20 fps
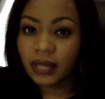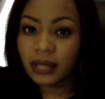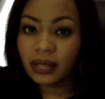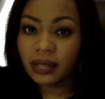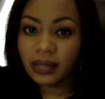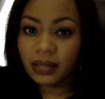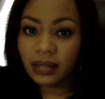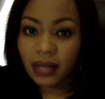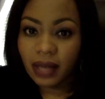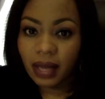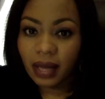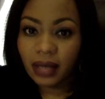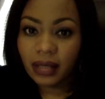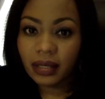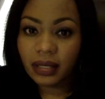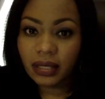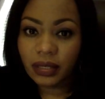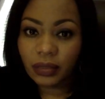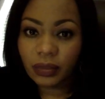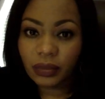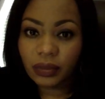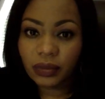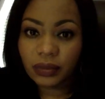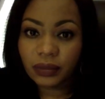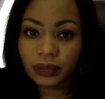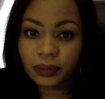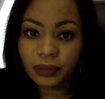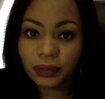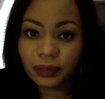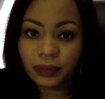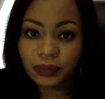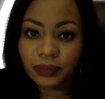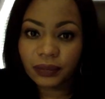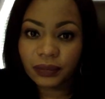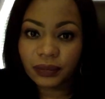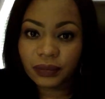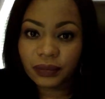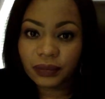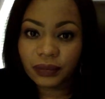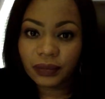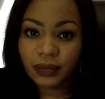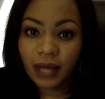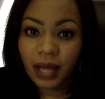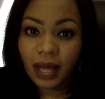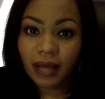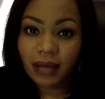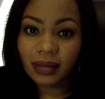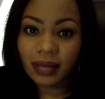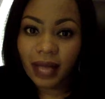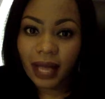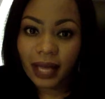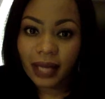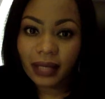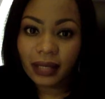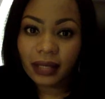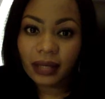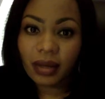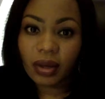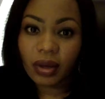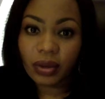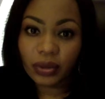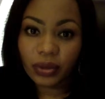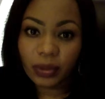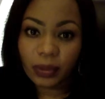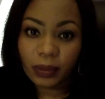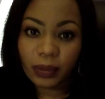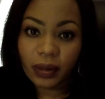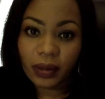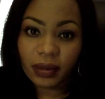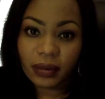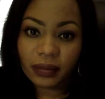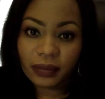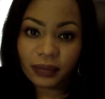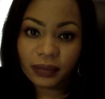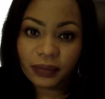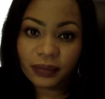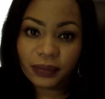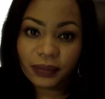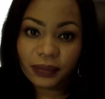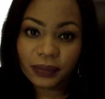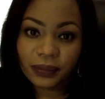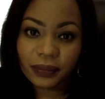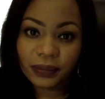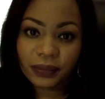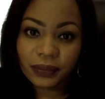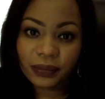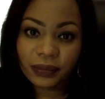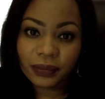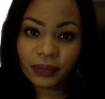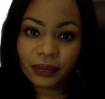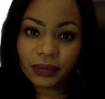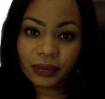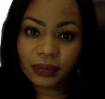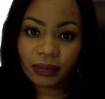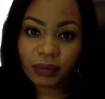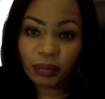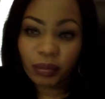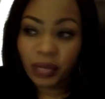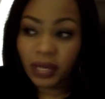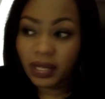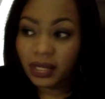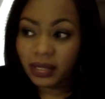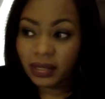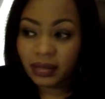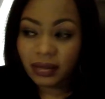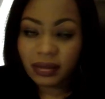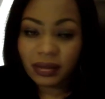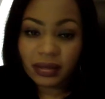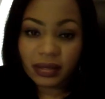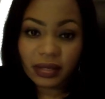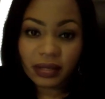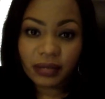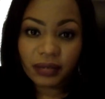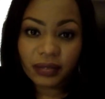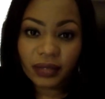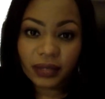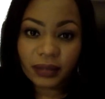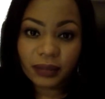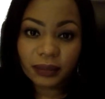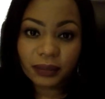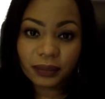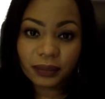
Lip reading: does not equal a lack on your part because it looks different.